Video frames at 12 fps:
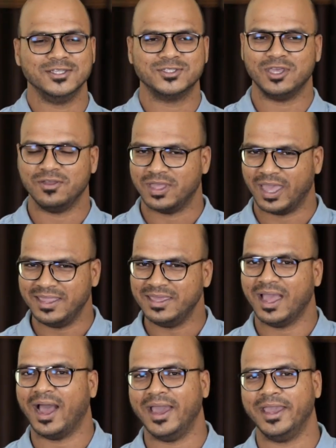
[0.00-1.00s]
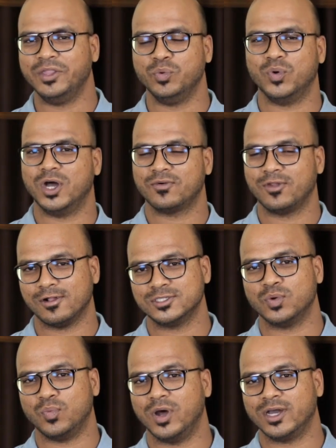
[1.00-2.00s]
So any high-end work will
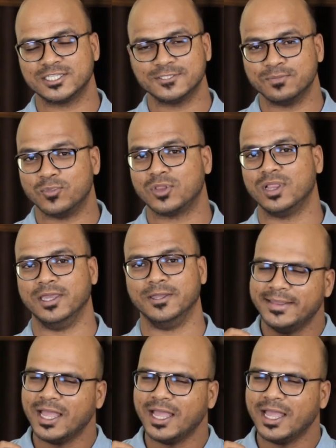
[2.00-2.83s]
also work smoothly.